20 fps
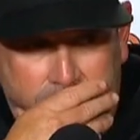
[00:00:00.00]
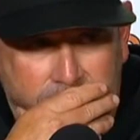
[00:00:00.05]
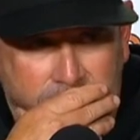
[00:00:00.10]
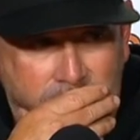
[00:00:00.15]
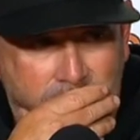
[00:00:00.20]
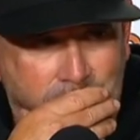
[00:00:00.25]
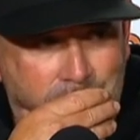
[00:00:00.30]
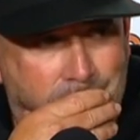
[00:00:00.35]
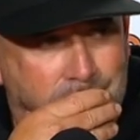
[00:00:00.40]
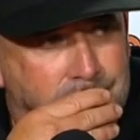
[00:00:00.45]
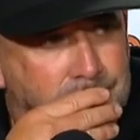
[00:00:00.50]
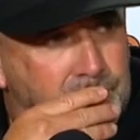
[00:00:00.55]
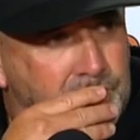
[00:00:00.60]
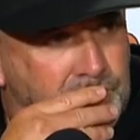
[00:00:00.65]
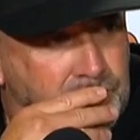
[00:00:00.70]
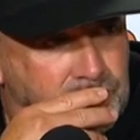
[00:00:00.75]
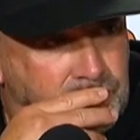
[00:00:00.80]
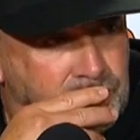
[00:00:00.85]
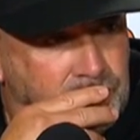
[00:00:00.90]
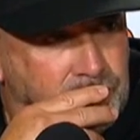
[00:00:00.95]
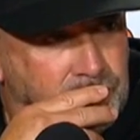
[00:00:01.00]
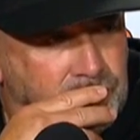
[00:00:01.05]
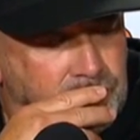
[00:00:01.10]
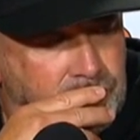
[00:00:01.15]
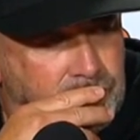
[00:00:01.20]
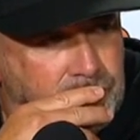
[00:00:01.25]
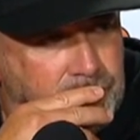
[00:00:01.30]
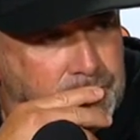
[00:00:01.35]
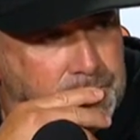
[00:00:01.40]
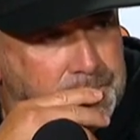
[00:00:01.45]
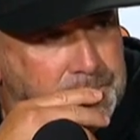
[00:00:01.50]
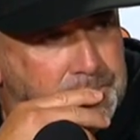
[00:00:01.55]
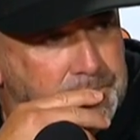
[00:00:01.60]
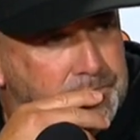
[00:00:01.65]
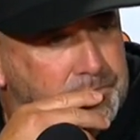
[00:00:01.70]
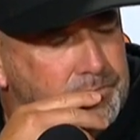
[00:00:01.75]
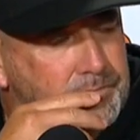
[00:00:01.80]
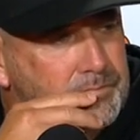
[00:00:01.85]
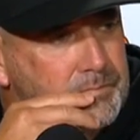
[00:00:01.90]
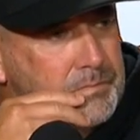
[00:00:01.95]
Yeah, it's been a while since you
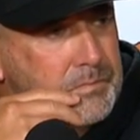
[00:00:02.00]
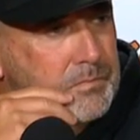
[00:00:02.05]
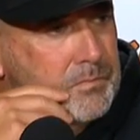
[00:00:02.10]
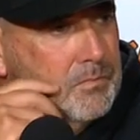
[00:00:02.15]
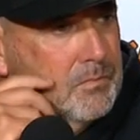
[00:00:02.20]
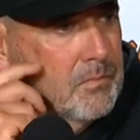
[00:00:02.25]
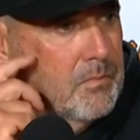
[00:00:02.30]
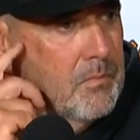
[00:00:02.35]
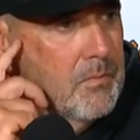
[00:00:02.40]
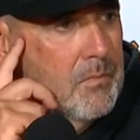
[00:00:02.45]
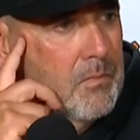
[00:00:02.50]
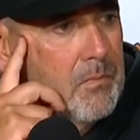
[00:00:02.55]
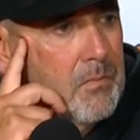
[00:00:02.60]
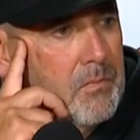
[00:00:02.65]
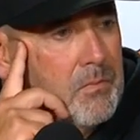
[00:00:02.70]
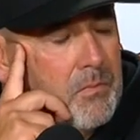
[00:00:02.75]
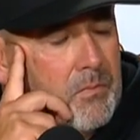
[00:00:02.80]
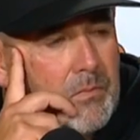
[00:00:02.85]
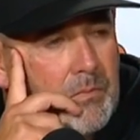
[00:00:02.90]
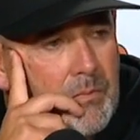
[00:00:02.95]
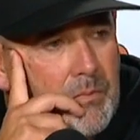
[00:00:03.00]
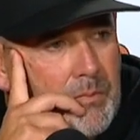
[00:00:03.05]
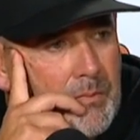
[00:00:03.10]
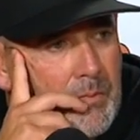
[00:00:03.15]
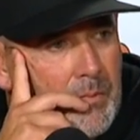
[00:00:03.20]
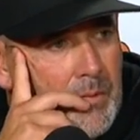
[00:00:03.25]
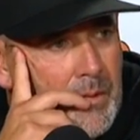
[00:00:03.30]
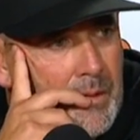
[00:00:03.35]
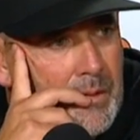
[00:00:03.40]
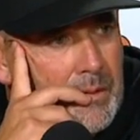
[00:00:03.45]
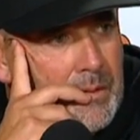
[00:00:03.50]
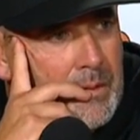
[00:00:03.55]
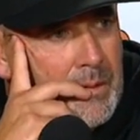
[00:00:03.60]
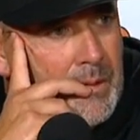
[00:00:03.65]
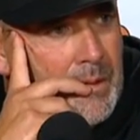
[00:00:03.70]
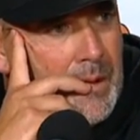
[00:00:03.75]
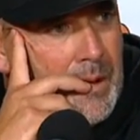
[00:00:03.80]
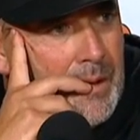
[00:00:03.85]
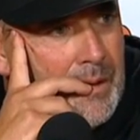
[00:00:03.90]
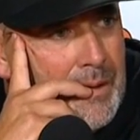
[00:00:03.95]
saw one of those kind of games from
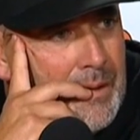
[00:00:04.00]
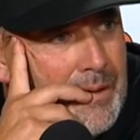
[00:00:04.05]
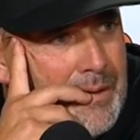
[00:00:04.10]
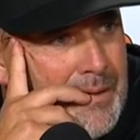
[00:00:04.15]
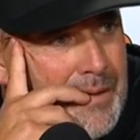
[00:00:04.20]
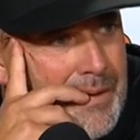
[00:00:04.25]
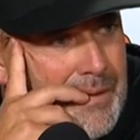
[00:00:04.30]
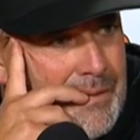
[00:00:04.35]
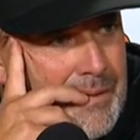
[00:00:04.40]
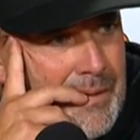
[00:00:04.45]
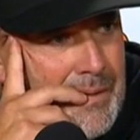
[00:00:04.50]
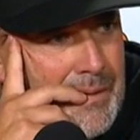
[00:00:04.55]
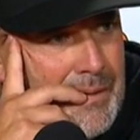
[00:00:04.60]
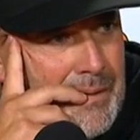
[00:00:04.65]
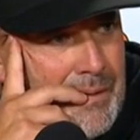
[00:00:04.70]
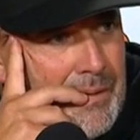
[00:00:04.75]
Cedric.